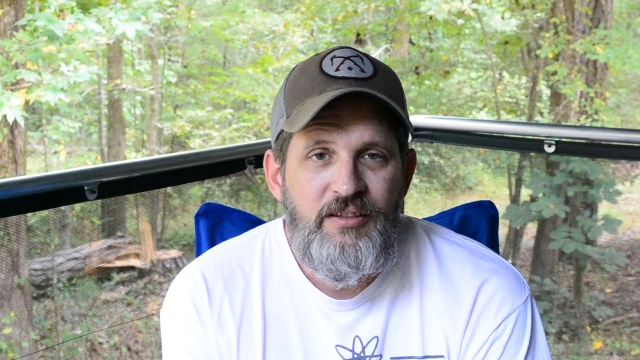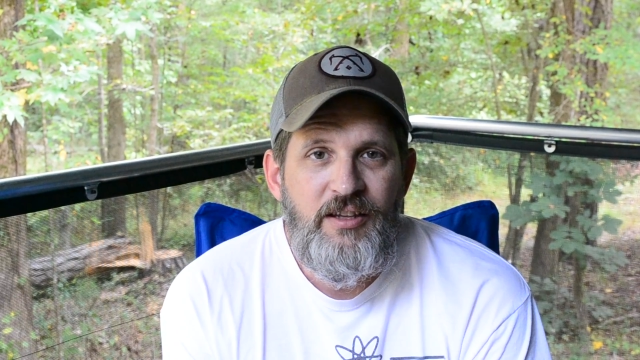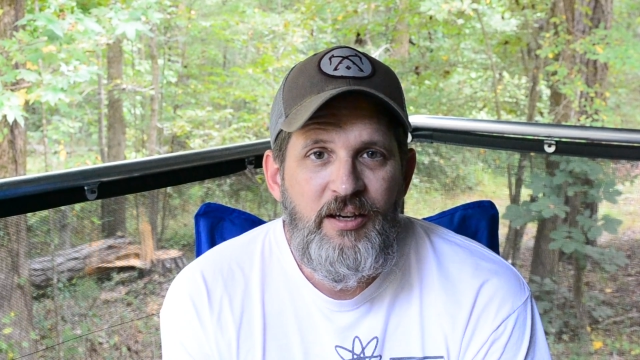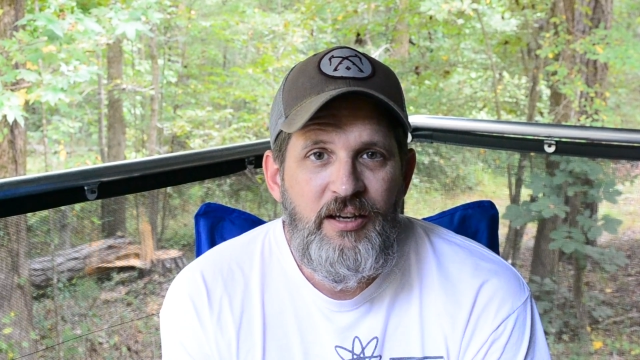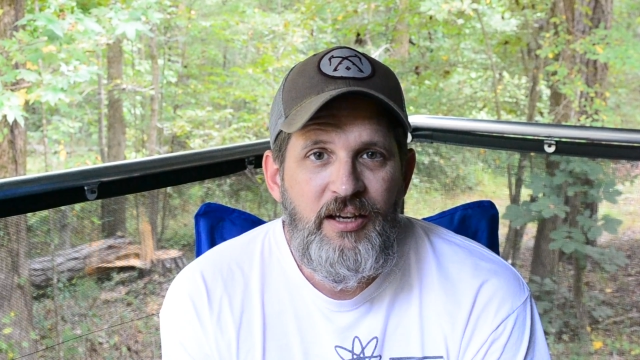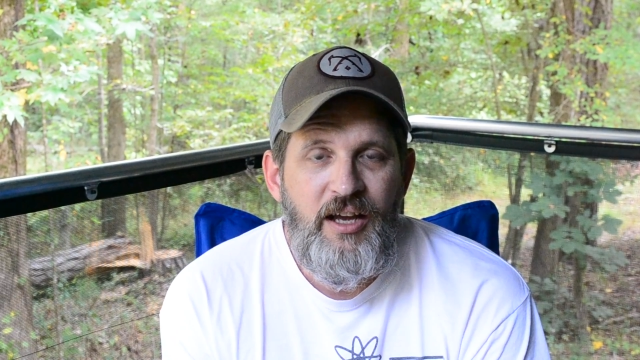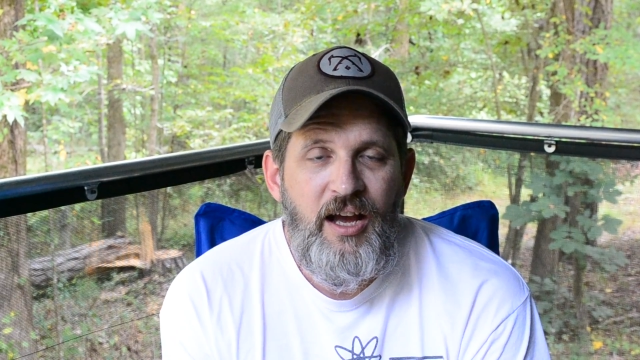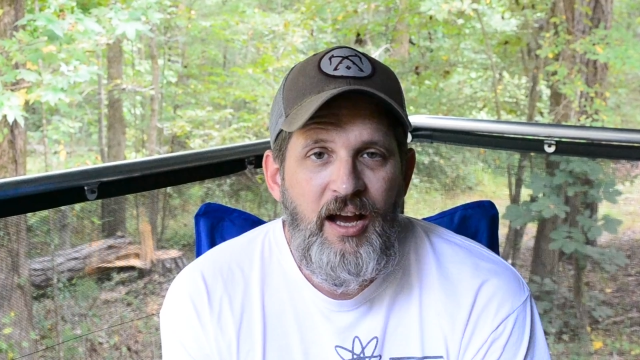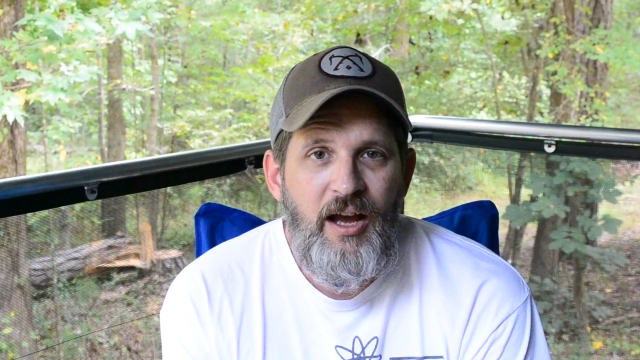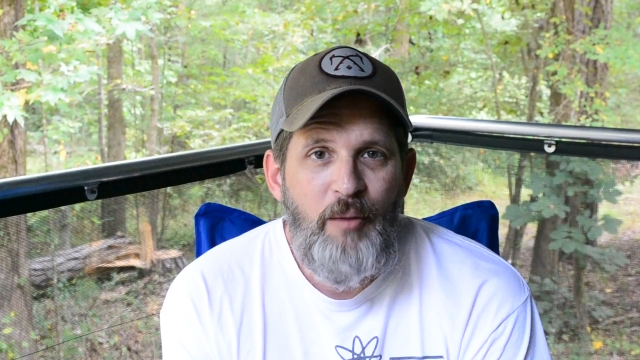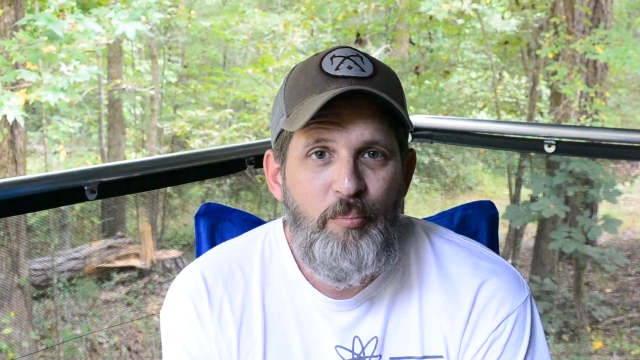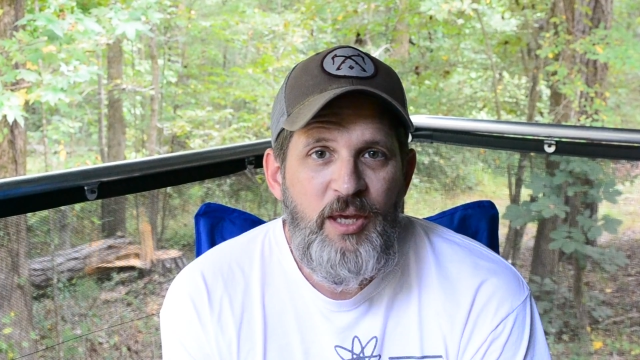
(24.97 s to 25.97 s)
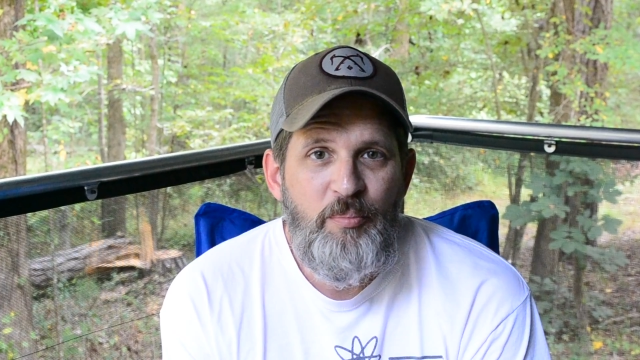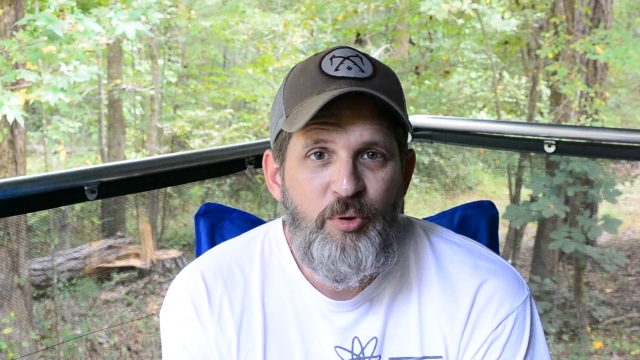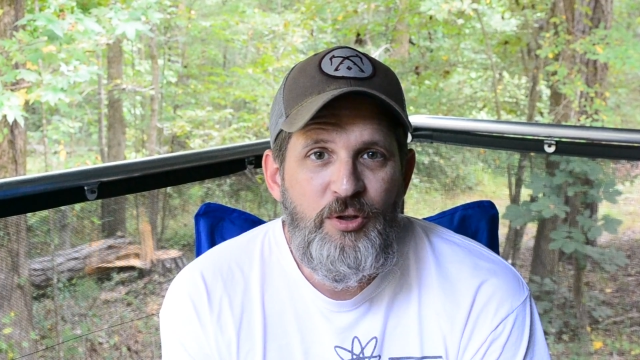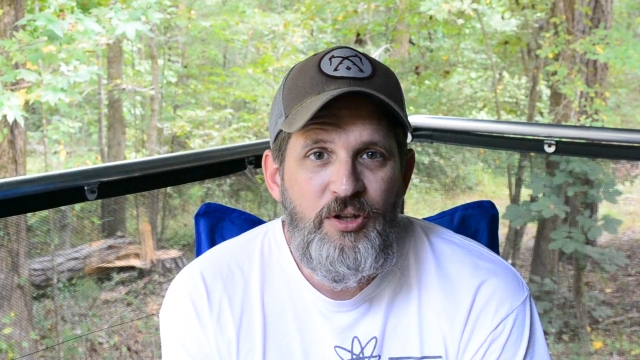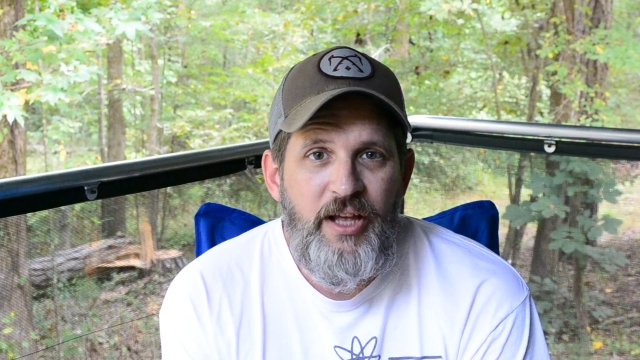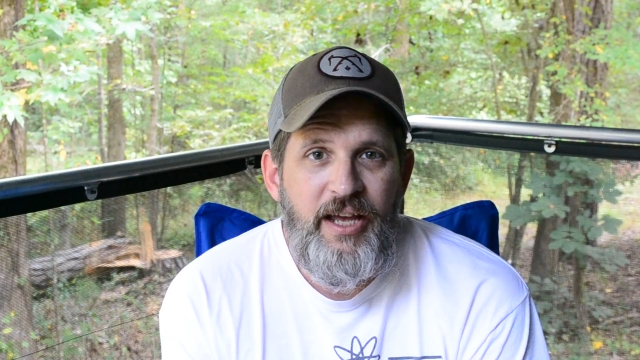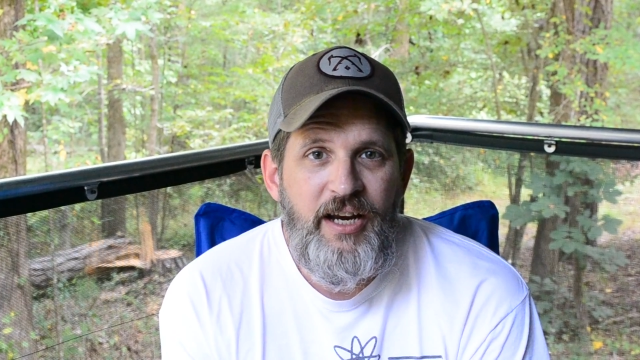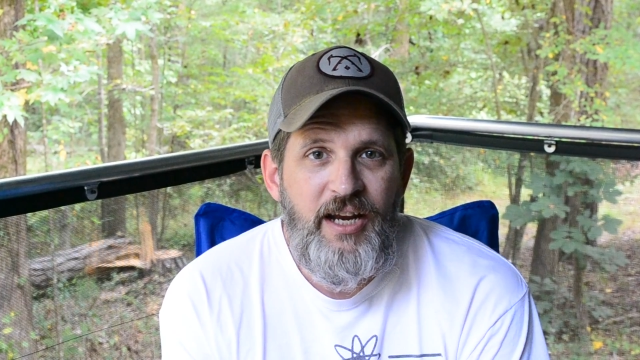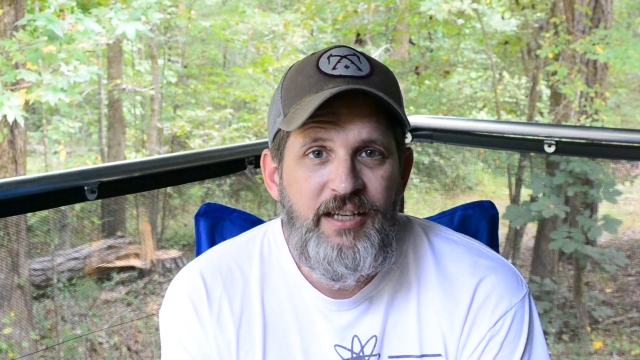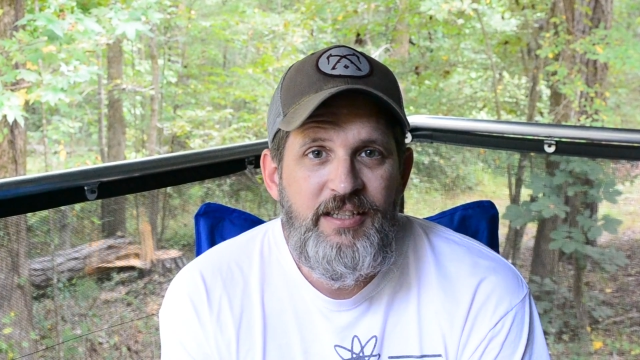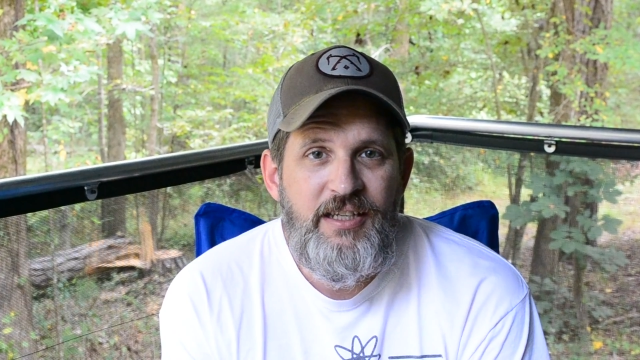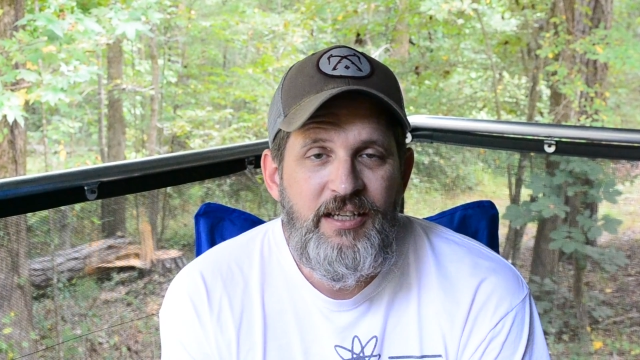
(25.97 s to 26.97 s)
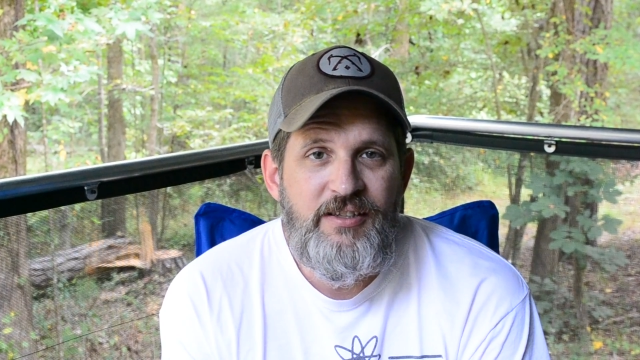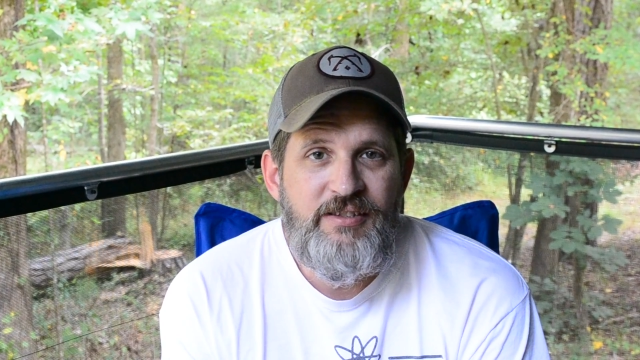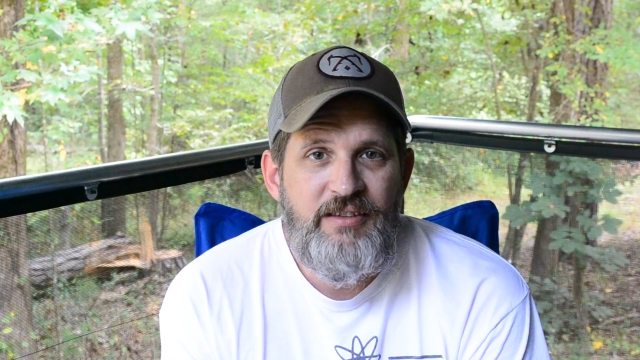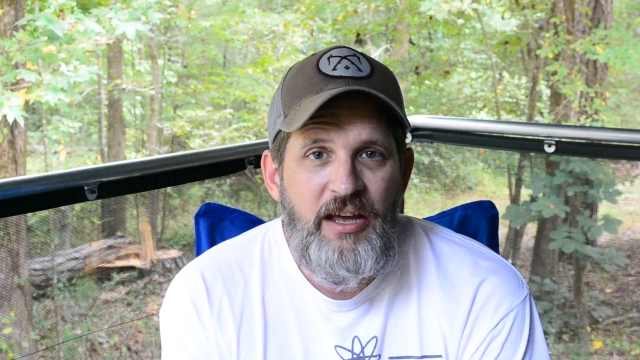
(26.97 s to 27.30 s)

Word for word: the people and ideas